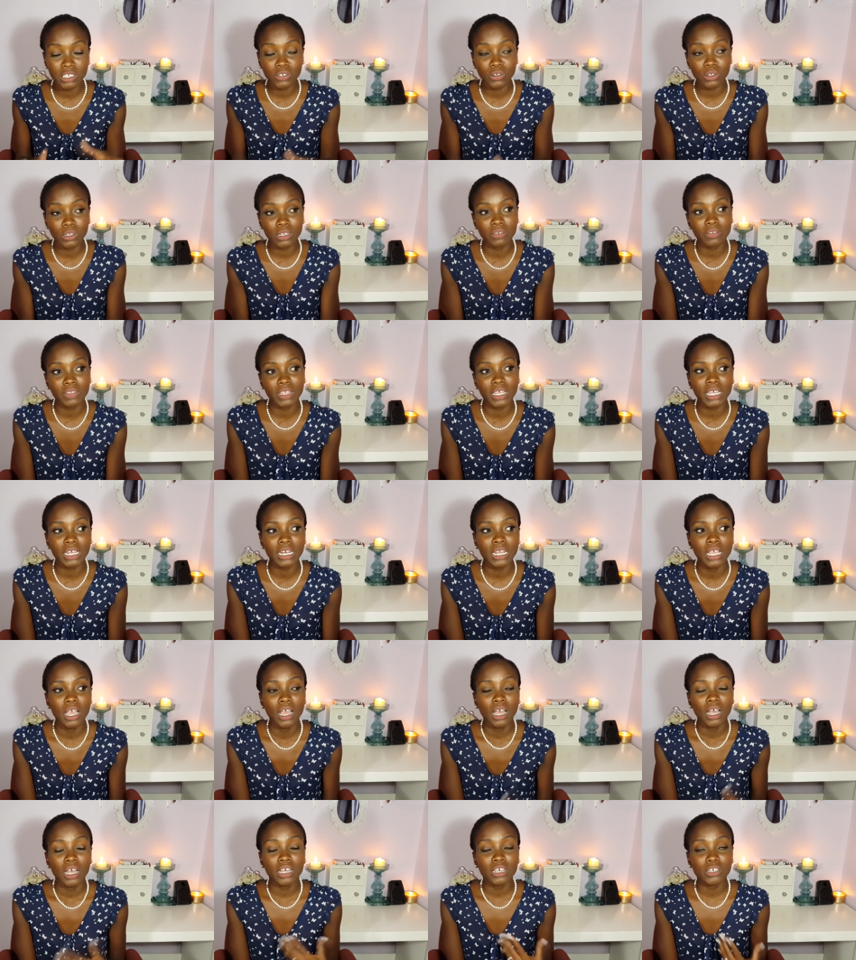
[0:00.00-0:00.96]
all of that
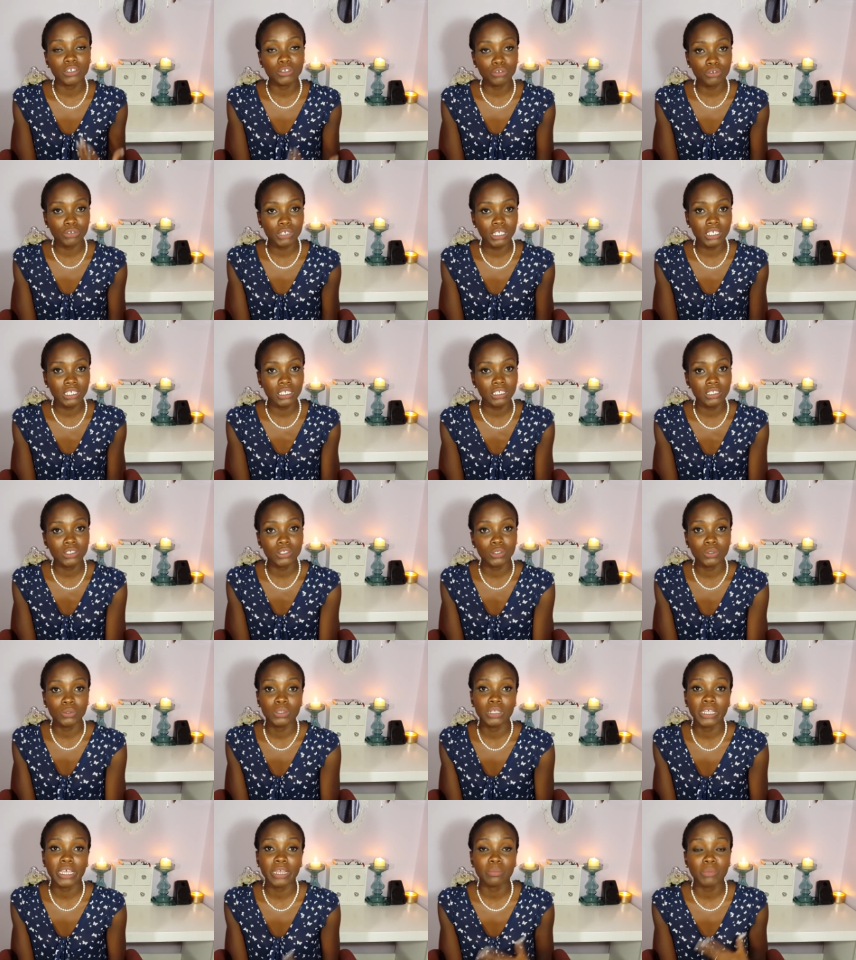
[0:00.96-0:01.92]
agree to
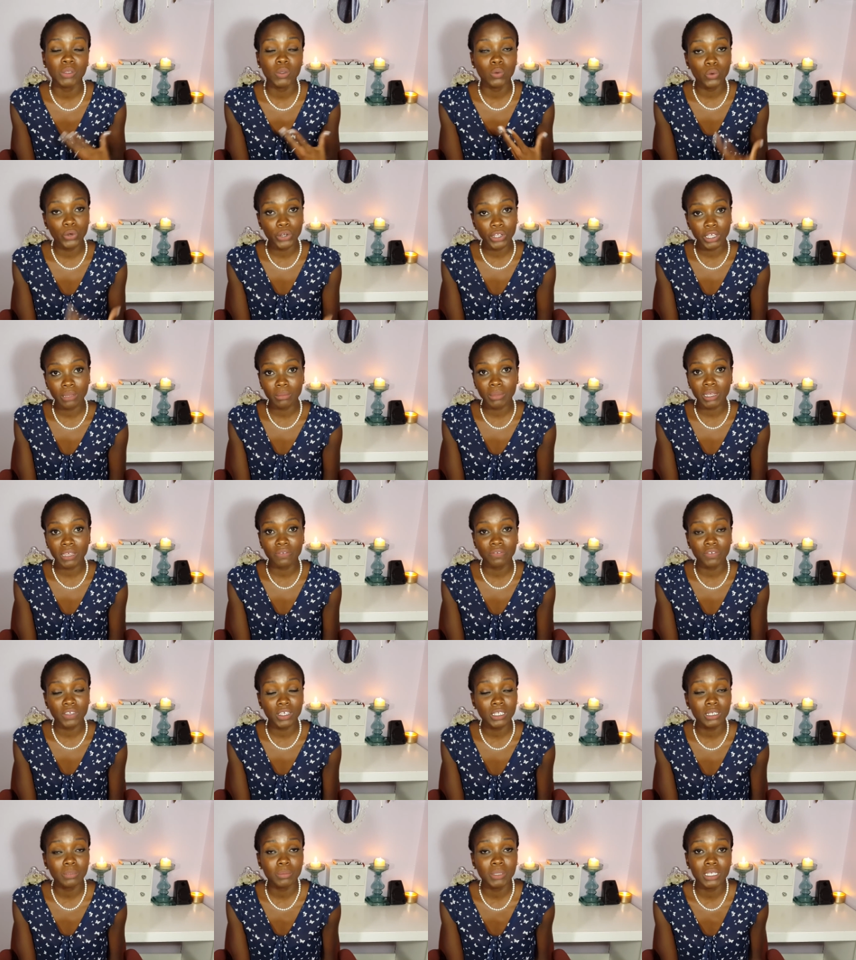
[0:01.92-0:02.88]
let me work in my
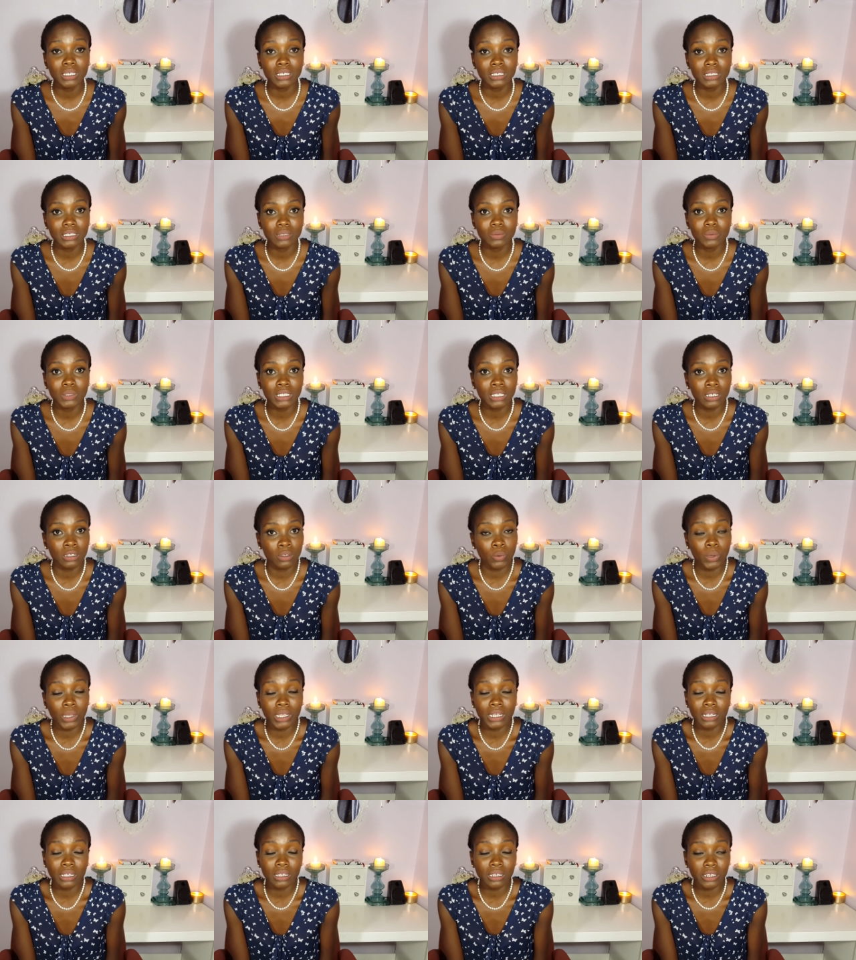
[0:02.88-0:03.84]
field, because it was
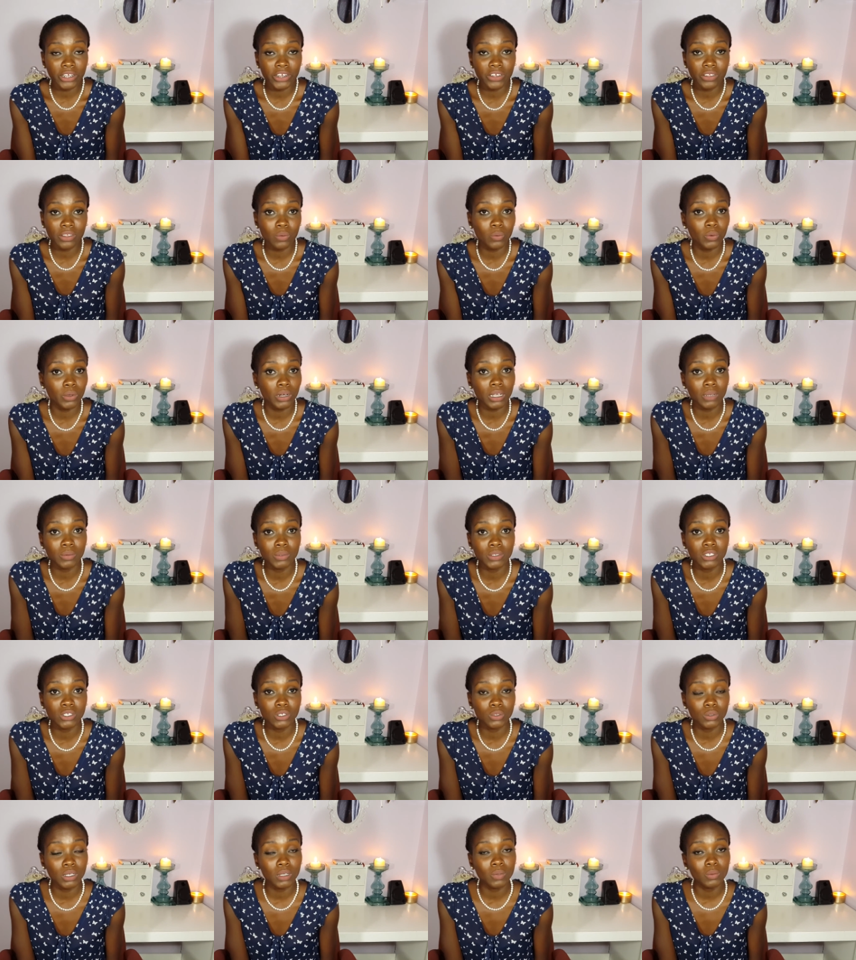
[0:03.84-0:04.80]
quite clear that what I was
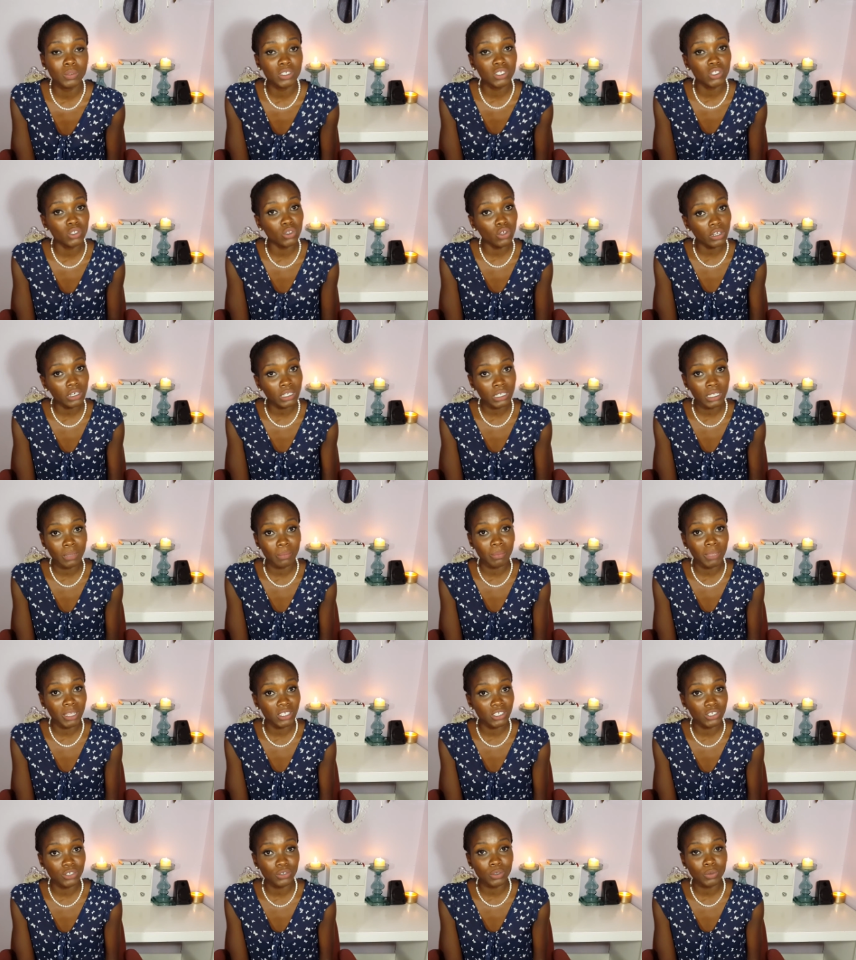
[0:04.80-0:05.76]
doing was not
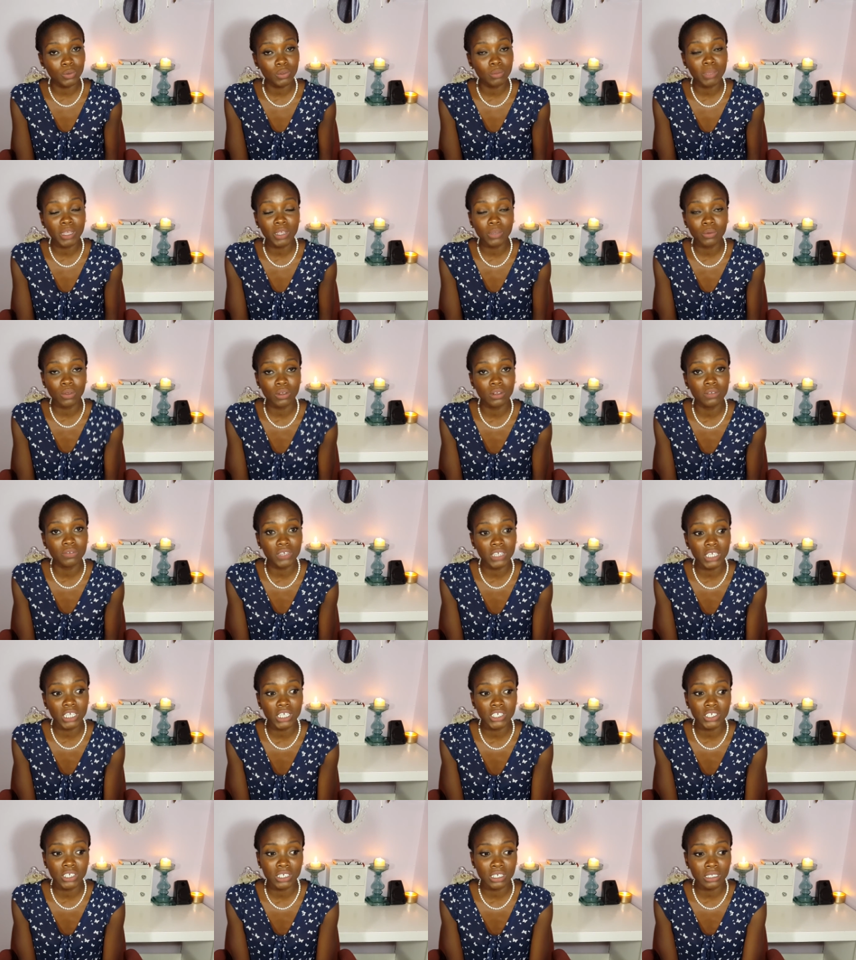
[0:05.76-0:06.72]
commensurate with my
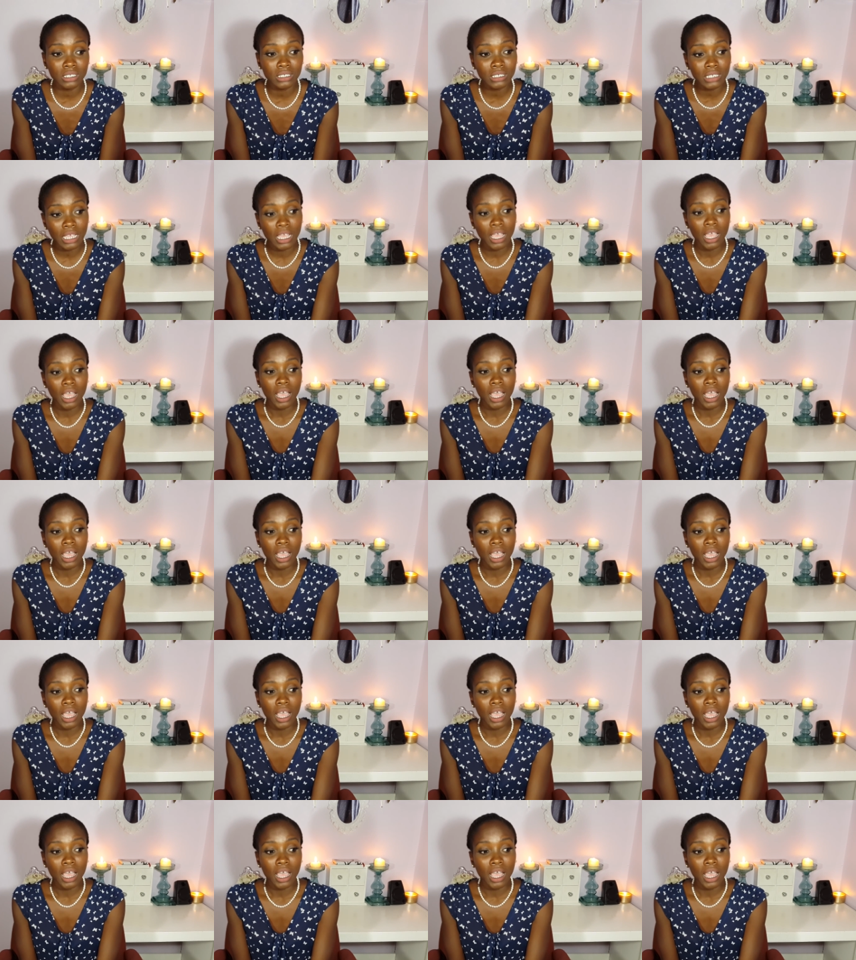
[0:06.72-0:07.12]
qualifications.